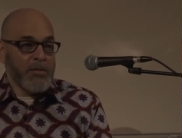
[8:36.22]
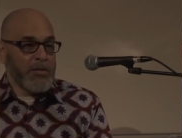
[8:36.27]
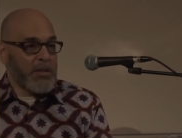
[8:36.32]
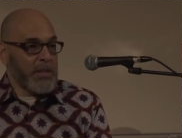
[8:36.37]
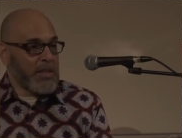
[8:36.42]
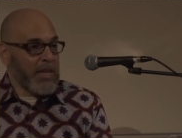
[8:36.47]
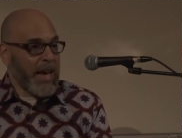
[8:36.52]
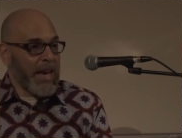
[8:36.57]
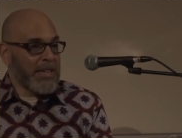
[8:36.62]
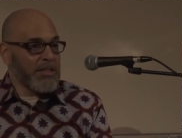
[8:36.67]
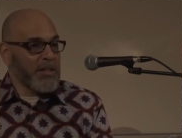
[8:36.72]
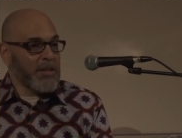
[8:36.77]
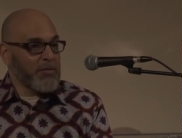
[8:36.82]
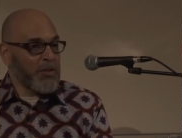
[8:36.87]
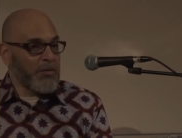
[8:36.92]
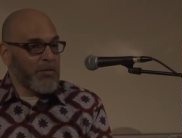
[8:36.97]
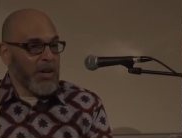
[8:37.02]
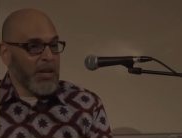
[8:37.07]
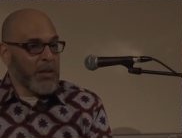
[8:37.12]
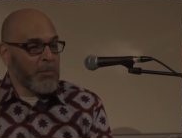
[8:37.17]
The task of
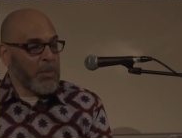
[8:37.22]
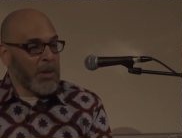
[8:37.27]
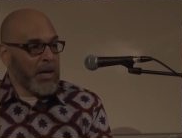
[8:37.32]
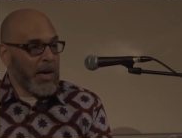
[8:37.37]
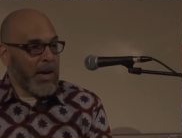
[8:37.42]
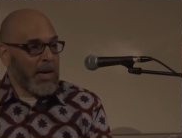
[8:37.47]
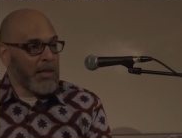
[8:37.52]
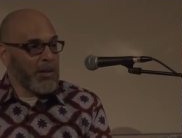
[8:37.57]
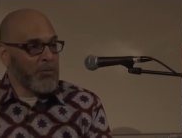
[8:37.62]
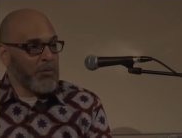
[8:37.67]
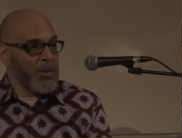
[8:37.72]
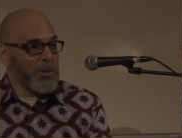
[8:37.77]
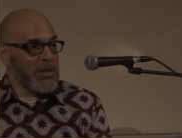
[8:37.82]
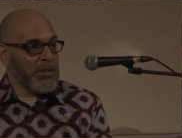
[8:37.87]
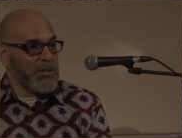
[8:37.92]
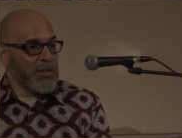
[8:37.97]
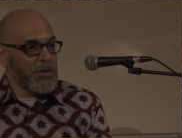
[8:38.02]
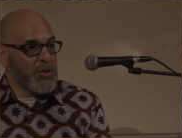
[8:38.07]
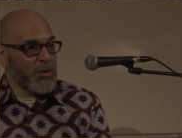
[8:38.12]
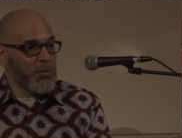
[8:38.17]
developing Hollywood
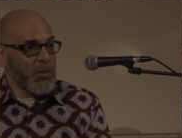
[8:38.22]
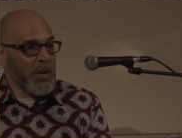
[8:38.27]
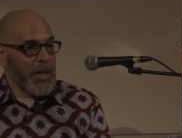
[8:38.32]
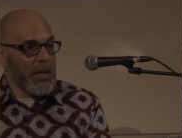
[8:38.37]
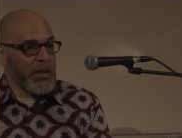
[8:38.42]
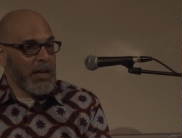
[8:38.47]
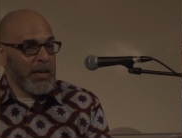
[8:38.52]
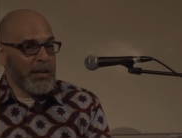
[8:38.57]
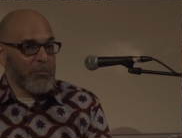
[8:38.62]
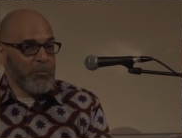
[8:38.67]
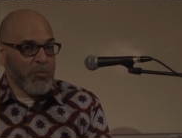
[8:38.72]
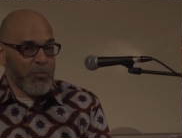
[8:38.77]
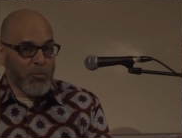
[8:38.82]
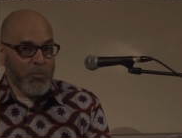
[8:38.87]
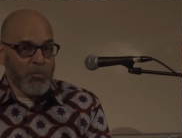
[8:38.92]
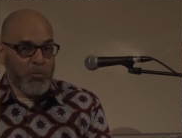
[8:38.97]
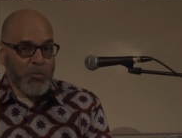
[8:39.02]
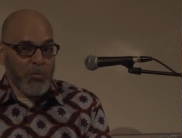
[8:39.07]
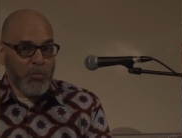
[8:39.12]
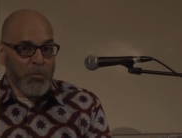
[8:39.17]
in such a way that it
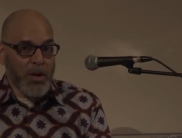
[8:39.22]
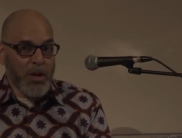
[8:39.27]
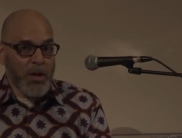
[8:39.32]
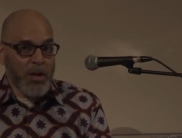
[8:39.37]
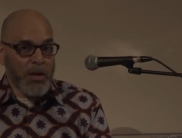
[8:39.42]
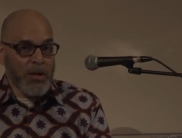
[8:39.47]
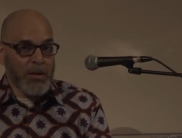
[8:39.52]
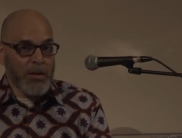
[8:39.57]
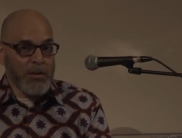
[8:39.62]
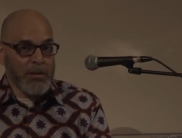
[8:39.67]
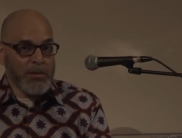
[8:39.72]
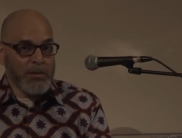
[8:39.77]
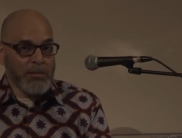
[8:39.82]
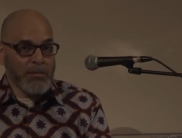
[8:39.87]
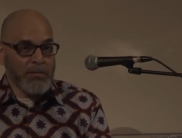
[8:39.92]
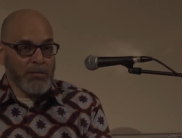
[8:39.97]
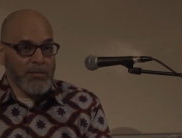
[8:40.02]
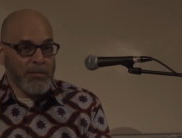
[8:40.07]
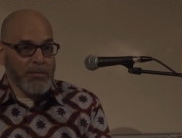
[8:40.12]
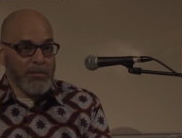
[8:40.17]
uh,
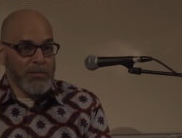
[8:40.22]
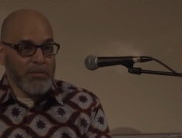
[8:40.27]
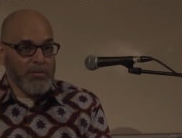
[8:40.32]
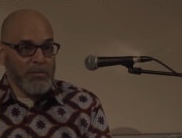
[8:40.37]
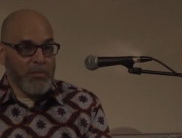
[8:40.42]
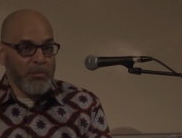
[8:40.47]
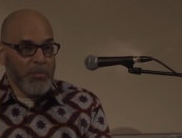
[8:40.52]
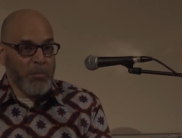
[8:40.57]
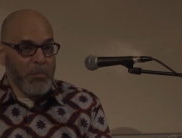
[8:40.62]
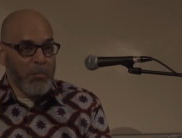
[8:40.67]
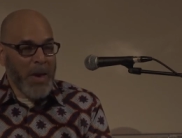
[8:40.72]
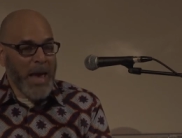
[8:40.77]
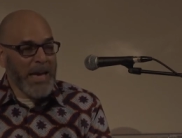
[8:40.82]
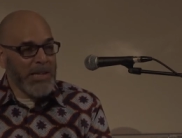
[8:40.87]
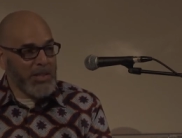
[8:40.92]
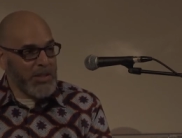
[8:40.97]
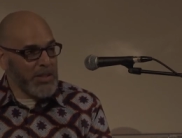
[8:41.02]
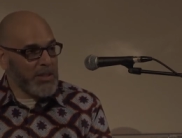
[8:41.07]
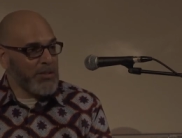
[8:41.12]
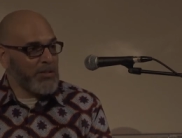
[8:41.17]

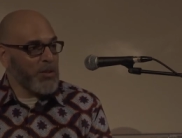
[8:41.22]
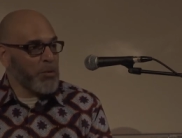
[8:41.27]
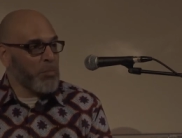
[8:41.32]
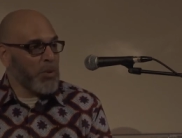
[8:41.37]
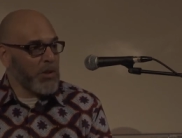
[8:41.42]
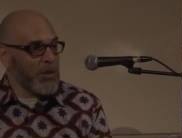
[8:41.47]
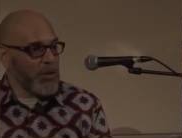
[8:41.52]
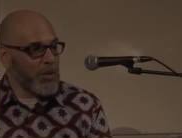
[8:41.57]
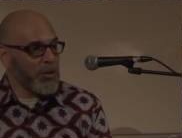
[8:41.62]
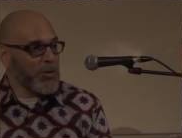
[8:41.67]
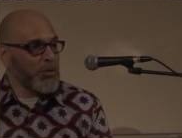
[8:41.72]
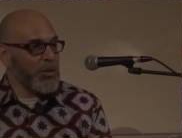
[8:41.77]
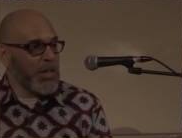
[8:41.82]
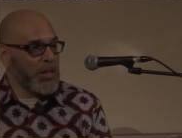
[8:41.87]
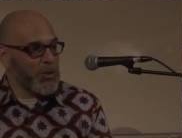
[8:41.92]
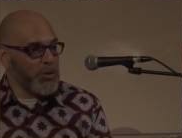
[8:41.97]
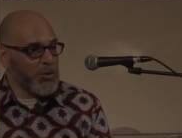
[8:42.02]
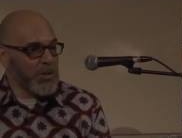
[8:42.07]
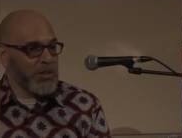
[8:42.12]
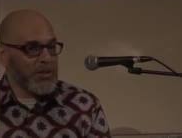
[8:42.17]
matches the political
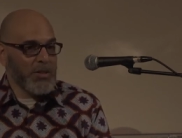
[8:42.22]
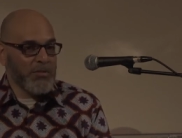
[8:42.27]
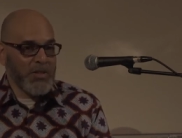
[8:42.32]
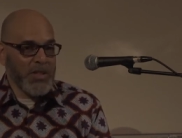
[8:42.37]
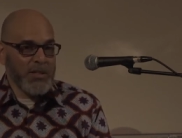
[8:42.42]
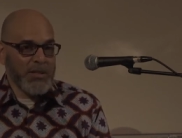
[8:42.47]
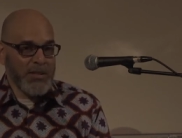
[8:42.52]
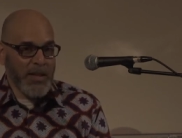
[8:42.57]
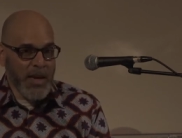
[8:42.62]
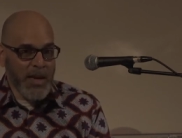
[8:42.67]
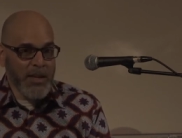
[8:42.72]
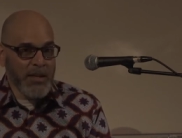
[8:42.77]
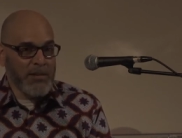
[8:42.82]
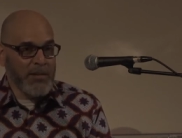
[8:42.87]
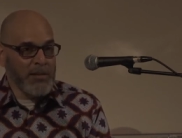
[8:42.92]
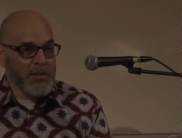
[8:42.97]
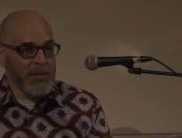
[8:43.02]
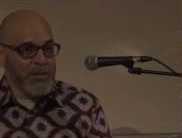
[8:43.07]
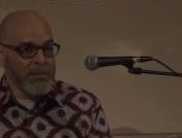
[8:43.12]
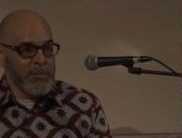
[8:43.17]
interests of the
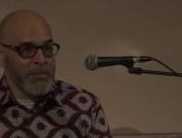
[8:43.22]
state.